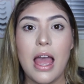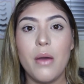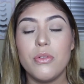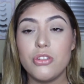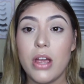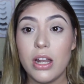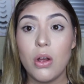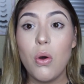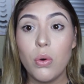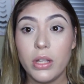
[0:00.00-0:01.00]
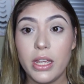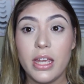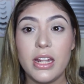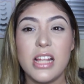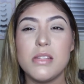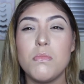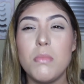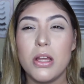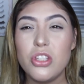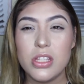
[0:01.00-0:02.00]
I would try to hold it in as
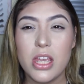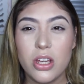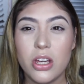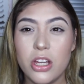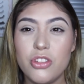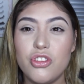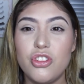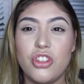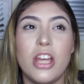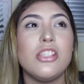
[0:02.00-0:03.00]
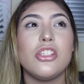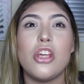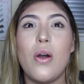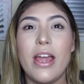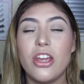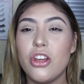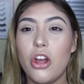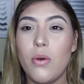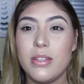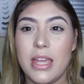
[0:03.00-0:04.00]
much as I could just so I can
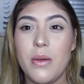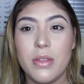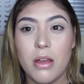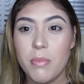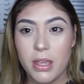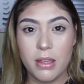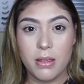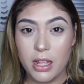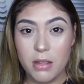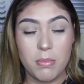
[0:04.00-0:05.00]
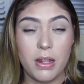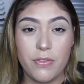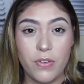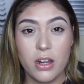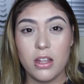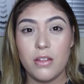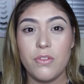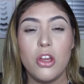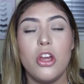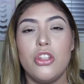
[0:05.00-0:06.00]
go a day without getting made fun
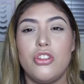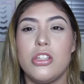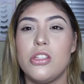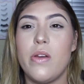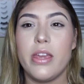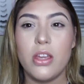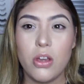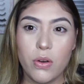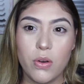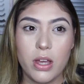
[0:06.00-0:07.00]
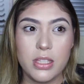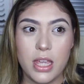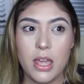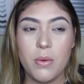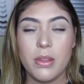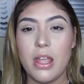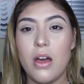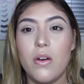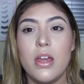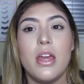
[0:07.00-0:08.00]
of. Just so I can go a day
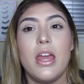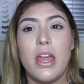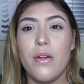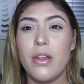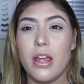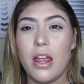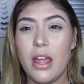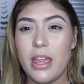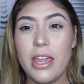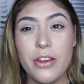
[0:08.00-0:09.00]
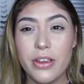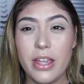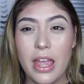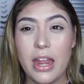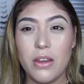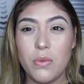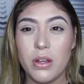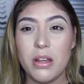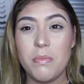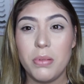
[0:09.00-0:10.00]
without hearing
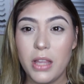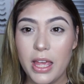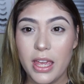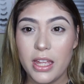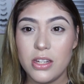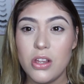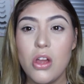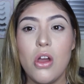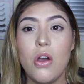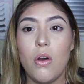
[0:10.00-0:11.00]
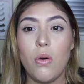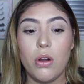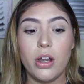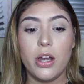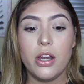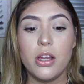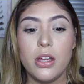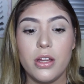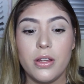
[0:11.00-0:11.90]
anyone complain or